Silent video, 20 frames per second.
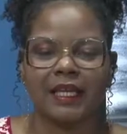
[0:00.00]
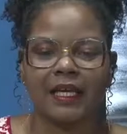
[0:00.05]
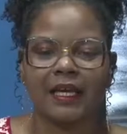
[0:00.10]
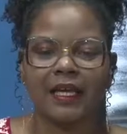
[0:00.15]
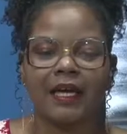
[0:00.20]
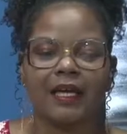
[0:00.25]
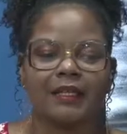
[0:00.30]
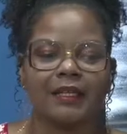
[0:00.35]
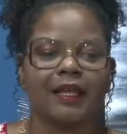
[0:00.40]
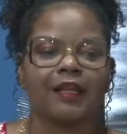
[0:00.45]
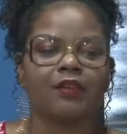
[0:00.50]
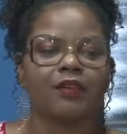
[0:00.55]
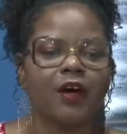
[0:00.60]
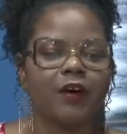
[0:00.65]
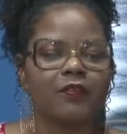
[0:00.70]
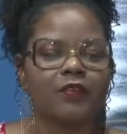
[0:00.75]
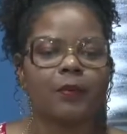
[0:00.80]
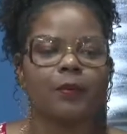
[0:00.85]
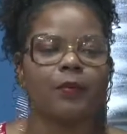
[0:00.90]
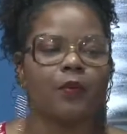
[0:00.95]
like they
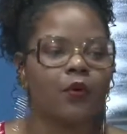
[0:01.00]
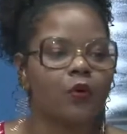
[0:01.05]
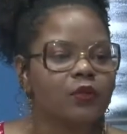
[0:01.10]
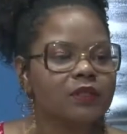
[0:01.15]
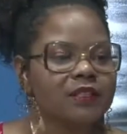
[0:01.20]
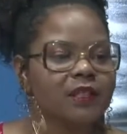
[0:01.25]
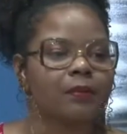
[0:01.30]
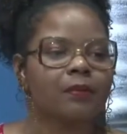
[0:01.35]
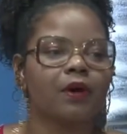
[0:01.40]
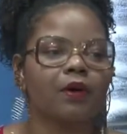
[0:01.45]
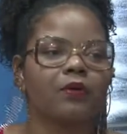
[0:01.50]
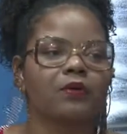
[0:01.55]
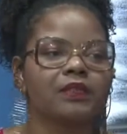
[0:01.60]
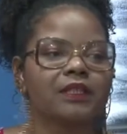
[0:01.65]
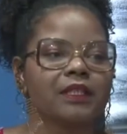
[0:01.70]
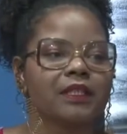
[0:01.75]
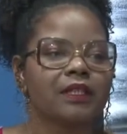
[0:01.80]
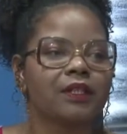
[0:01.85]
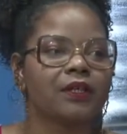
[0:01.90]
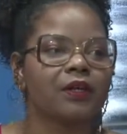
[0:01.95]
love the most about
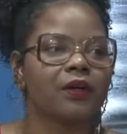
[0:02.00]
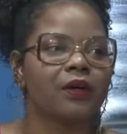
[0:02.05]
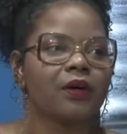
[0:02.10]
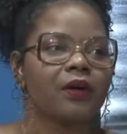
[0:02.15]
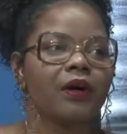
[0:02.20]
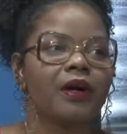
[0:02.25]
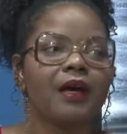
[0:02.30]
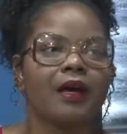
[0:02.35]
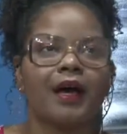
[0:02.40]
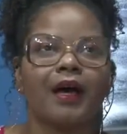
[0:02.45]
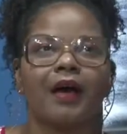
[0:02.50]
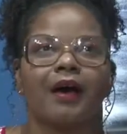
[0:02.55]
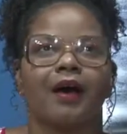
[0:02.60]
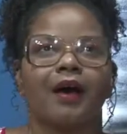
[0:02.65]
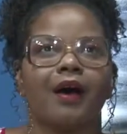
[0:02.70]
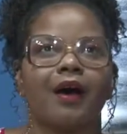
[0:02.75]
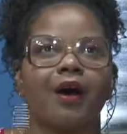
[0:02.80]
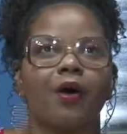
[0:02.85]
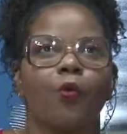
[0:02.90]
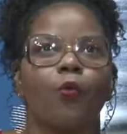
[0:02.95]
it, you know.
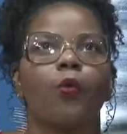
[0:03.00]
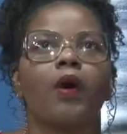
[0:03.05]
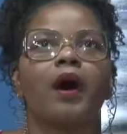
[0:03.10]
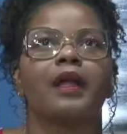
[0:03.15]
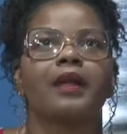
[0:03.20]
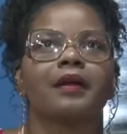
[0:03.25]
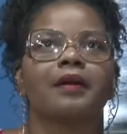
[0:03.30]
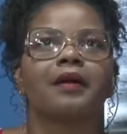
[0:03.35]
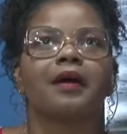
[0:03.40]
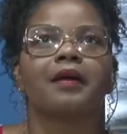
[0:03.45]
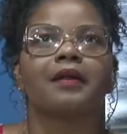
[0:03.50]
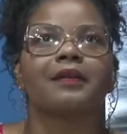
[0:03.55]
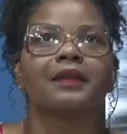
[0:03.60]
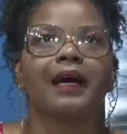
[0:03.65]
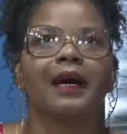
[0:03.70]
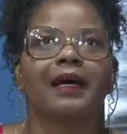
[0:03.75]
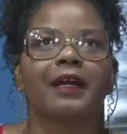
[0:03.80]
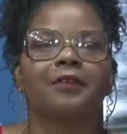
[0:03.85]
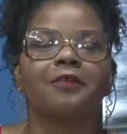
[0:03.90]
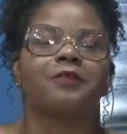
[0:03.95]
What
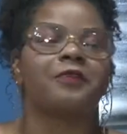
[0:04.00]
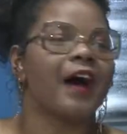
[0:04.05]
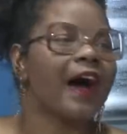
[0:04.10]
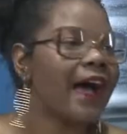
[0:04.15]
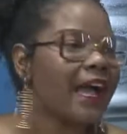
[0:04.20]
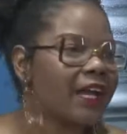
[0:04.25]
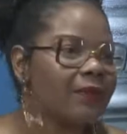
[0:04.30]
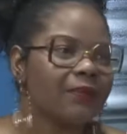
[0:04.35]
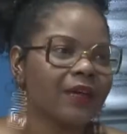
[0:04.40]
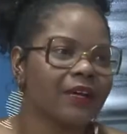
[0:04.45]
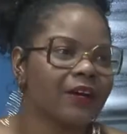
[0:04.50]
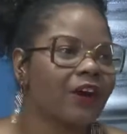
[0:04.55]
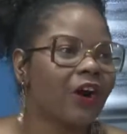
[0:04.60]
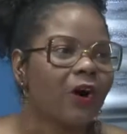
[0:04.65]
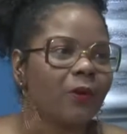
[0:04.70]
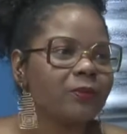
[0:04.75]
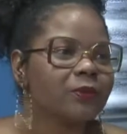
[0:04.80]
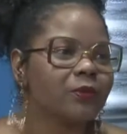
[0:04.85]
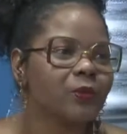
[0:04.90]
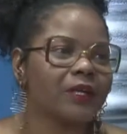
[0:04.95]
that vibe that
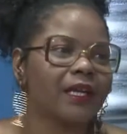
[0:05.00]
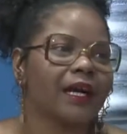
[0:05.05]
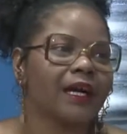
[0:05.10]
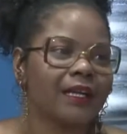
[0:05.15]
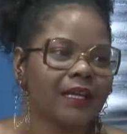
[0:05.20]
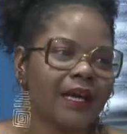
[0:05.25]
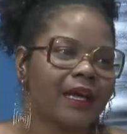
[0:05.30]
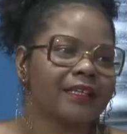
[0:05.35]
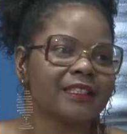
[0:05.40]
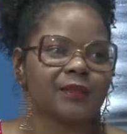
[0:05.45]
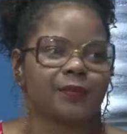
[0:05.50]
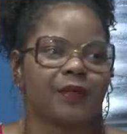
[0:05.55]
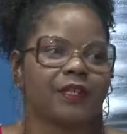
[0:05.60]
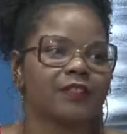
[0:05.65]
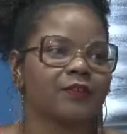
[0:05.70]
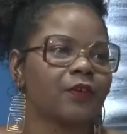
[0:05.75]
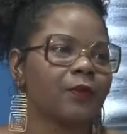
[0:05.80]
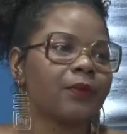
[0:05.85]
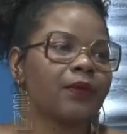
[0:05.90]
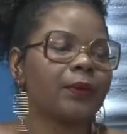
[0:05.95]
comes with at uh, like Express
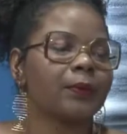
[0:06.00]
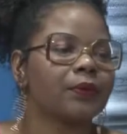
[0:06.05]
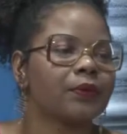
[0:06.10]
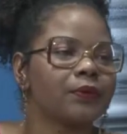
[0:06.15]
for people?